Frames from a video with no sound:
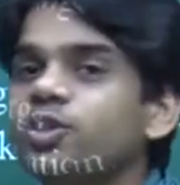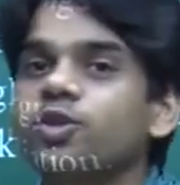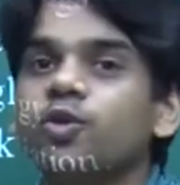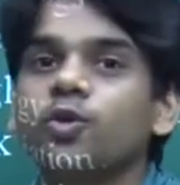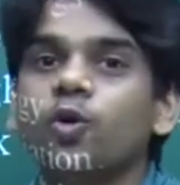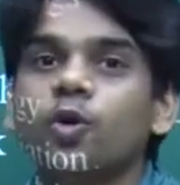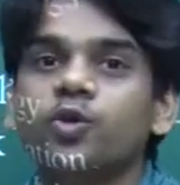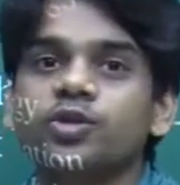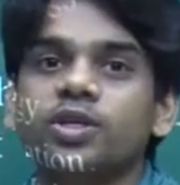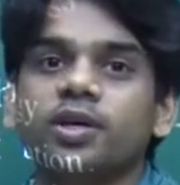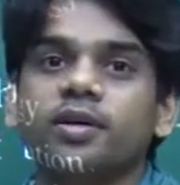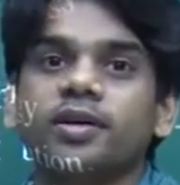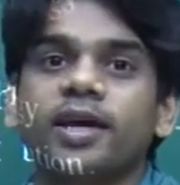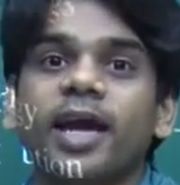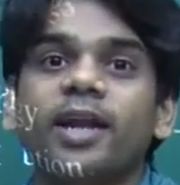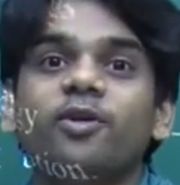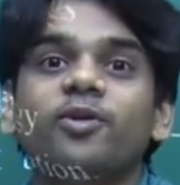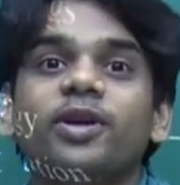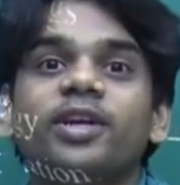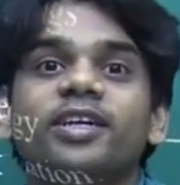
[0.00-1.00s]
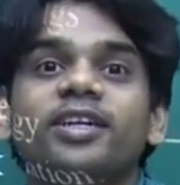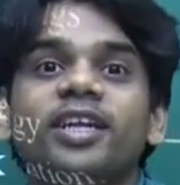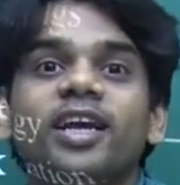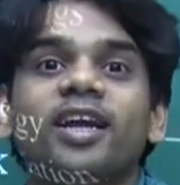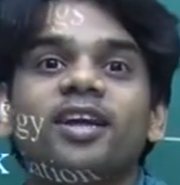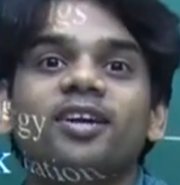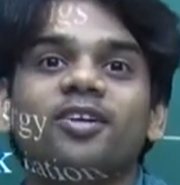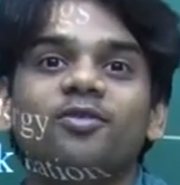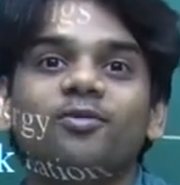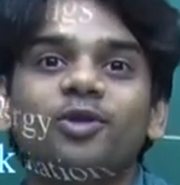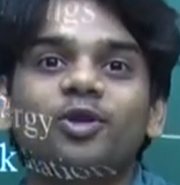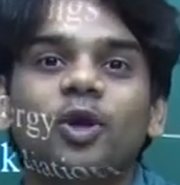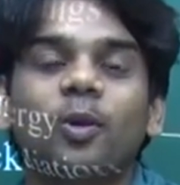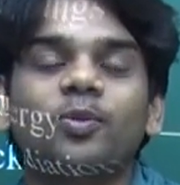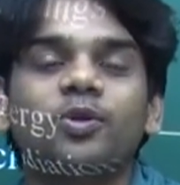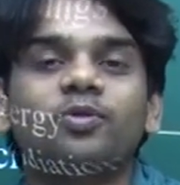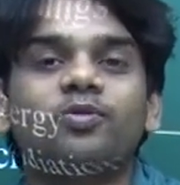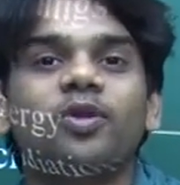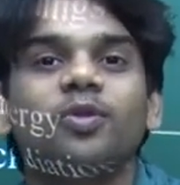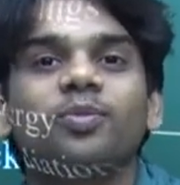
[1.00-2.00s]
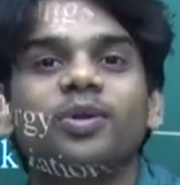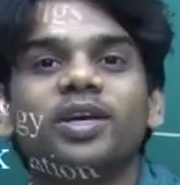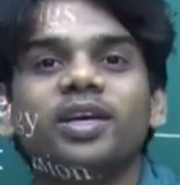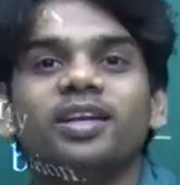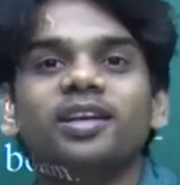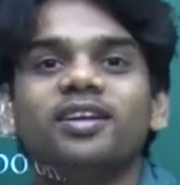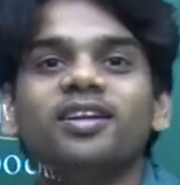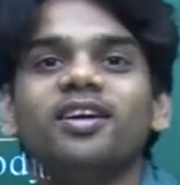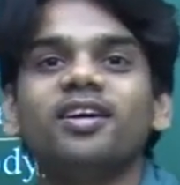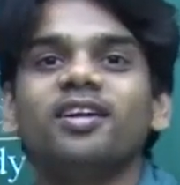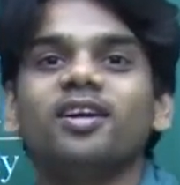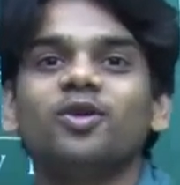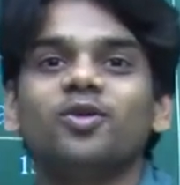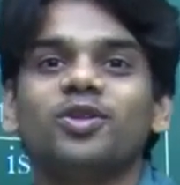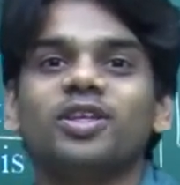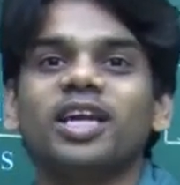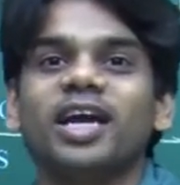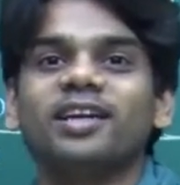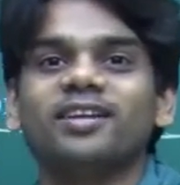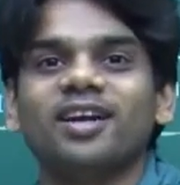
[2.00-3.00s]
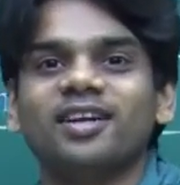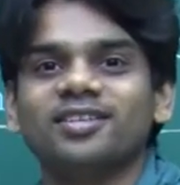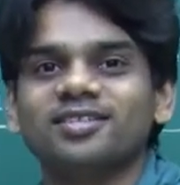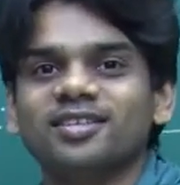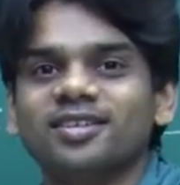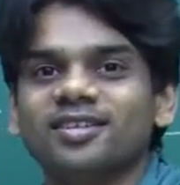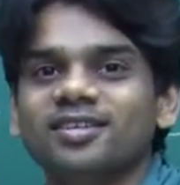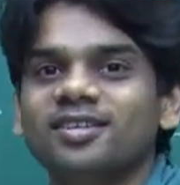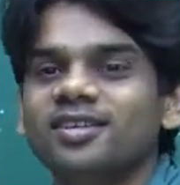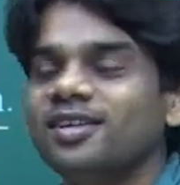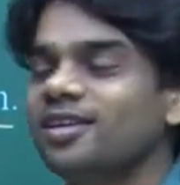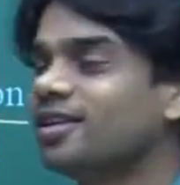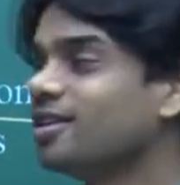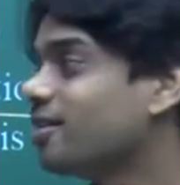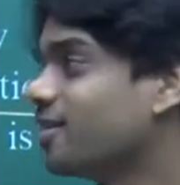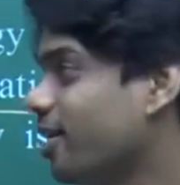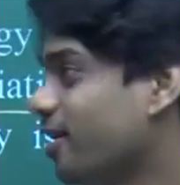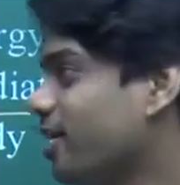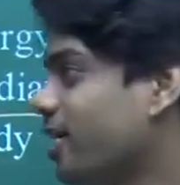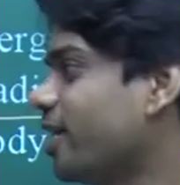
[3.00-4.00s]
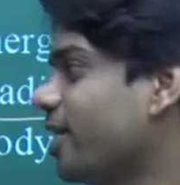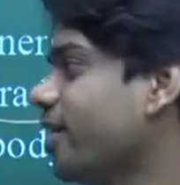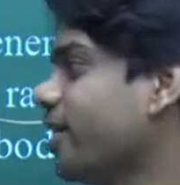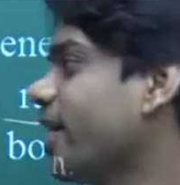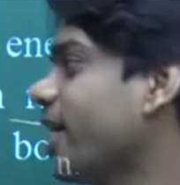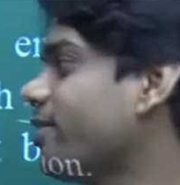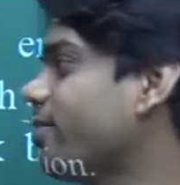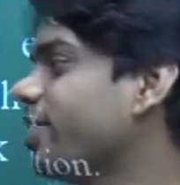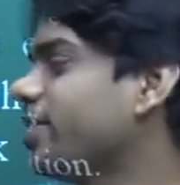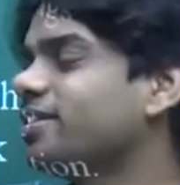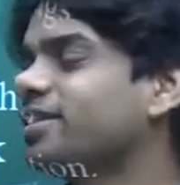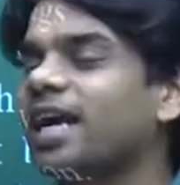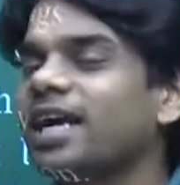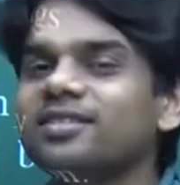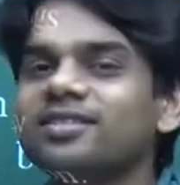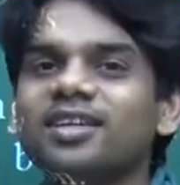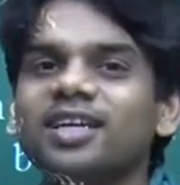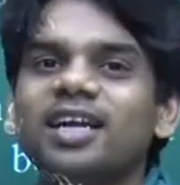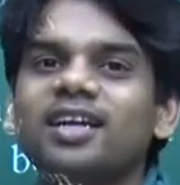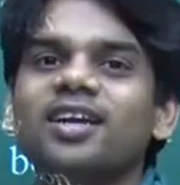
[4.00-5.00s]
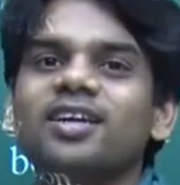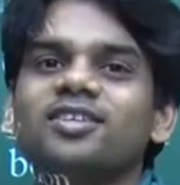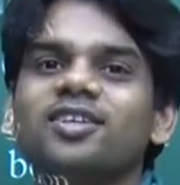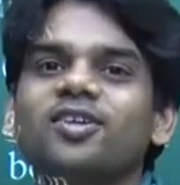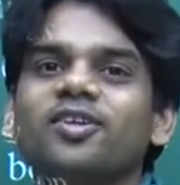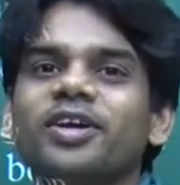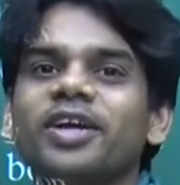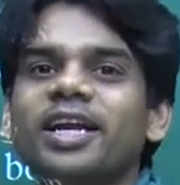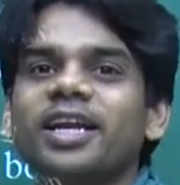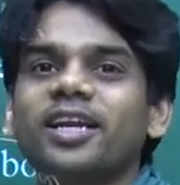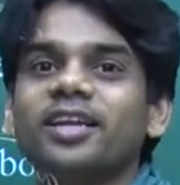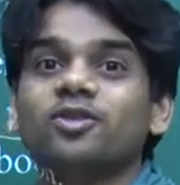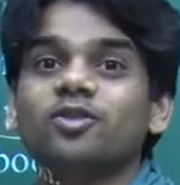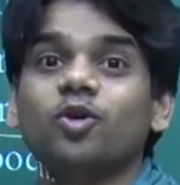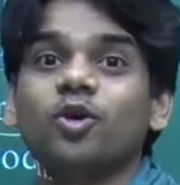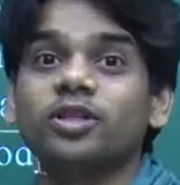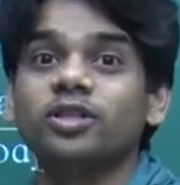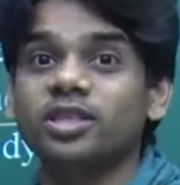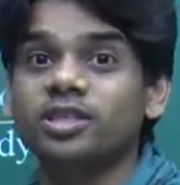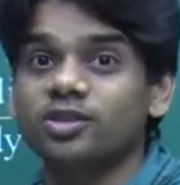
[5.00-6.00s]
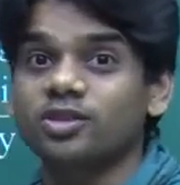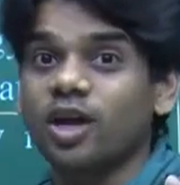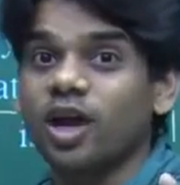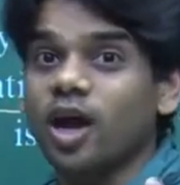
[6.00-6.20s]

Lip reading: is closer and you can tick which option will be nearer to the right answer. 330 Kelvin, that is the right answer you are getting. So this is